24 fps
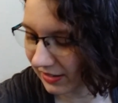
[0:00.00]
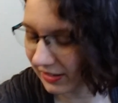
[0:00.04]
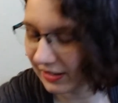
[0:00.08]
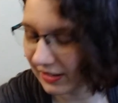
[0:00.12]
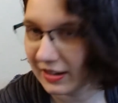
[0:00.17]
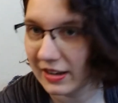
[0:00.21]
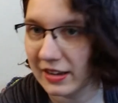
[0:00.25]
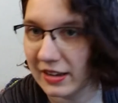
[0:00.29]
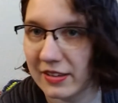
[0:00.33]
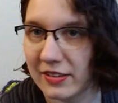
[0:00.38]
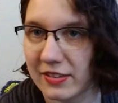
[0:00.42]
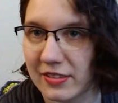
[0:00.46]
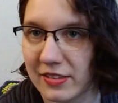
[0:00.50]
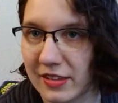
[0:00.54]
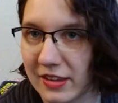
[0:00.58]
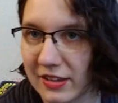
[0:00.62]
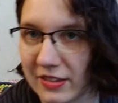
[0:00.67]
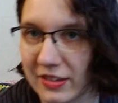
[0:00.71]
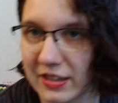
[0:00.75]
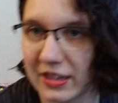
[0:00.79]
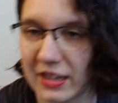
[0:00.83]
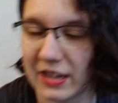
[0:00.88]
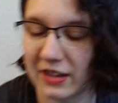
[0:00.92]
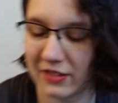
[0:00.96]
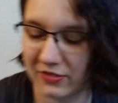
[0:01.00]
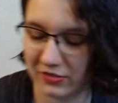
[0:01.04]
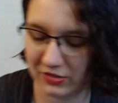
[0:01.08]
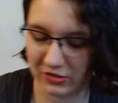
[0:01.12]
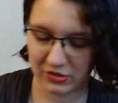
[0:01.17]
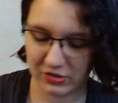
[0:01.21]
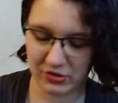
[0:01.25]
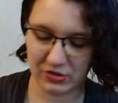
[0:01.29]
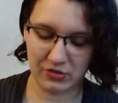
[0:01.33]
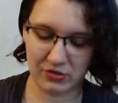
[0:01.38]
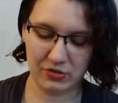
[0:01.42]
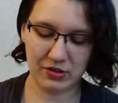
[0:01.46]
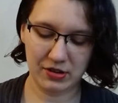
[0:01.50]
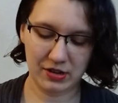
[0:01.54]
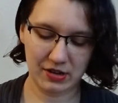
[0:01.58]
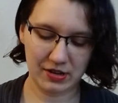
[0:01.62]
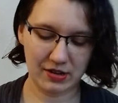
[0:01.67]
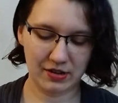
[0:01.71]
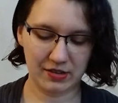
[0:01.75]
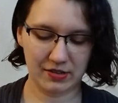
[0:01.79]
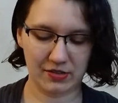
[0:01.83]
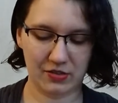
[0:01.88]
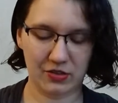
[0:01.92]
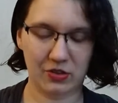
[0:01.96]
next things I have to show
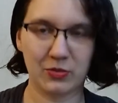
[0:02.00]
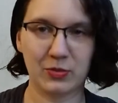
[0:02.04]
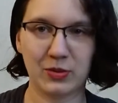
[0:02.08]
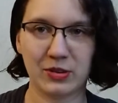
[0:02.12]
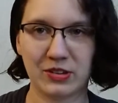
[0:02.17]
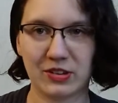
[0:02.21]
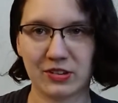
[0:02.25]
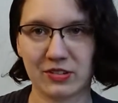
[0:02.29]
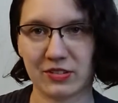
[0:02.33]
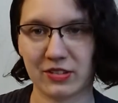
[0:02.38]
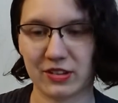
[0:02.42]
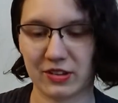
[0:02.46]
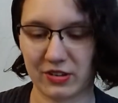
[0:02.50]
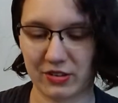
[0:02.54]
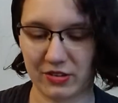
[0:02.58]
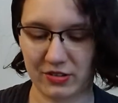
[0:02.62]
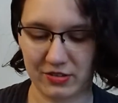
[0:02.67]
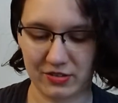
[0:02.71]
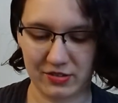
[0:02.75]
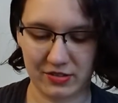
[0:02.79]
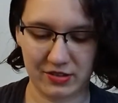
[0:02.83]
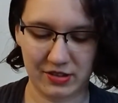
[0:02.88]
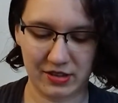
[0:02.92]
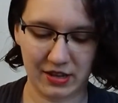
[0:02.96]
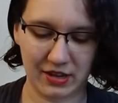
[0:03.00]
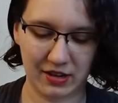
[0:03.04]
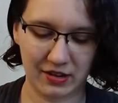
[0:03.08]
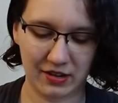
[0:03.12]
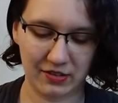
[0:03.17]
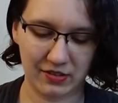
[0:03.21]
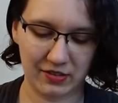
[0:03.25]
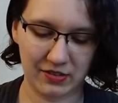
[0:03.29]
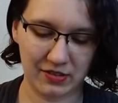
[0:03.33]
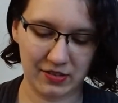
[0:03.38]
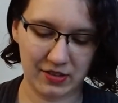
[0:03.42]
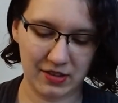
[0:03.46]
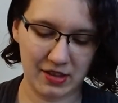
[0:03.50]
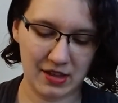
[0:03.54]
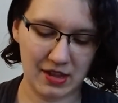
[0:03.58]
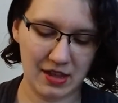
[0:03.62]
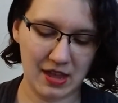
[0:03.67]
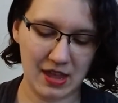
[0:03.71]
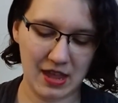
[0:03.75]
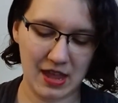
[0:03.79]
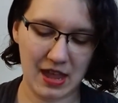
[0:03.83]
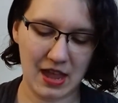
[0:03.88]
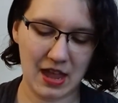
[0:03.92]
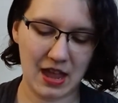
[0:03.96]
is a whole bunch of little things.
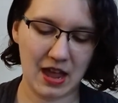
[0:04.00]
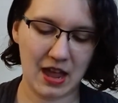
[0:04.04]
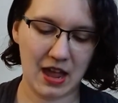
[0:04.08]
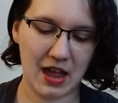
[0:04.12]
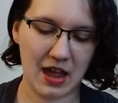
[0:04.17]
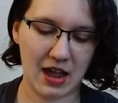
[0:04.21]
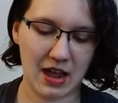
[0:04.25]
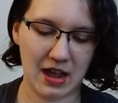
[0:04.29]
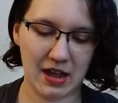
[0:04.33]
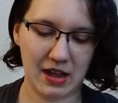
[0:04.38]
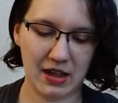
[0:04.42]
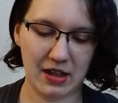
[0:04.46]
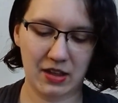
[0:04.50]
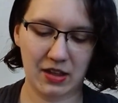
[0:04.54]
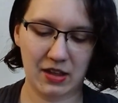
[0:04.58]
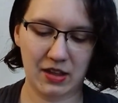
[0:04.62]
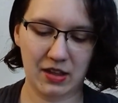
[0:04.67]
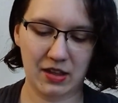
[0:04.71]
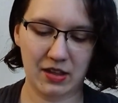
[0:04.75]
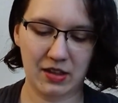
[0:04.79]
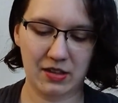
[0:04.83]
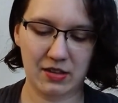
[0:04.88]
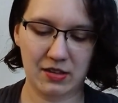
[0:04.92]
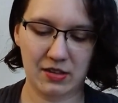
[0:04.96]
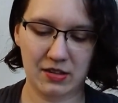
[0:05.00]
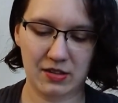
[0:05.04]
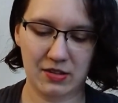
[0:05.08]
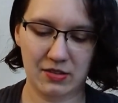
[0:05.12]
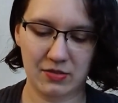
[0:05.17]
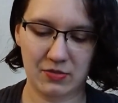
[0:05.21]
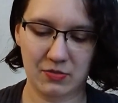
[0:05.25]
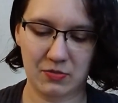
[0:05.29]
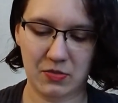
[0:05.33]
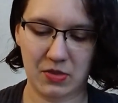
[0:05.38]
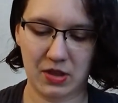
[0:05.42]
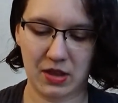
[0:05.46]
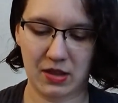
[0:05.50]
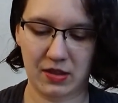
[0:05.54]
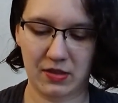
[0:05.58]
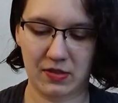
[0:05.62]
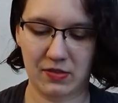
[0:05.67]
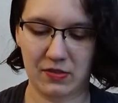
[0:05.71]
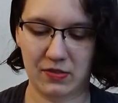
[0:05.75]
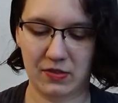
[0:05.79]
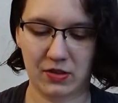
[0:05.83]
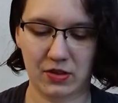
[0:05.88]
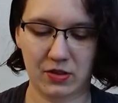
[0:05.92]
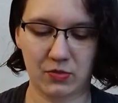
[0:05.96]
I made
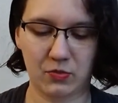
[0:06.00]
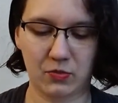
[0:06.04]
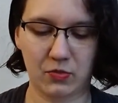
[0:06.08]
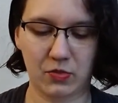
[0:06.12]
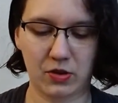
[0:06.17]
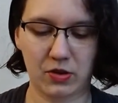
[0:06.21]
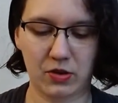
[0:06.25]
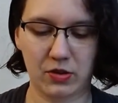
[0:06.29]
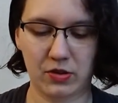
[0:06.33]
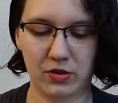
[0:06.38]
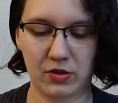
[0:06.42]
some